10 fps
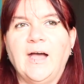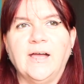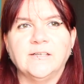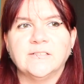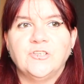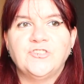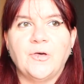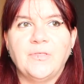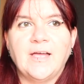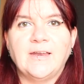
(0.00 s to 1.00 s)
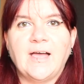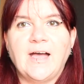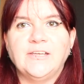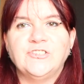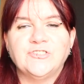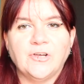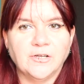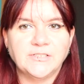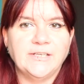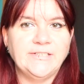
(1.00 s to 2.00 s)
And so then I
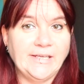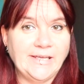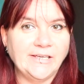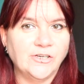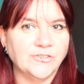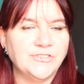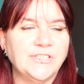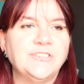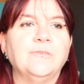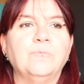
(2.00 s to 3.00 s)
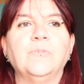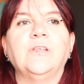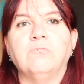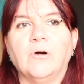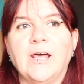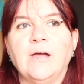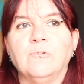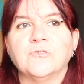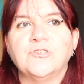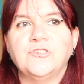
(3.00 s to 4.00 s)
start getting inconsistent with what I want to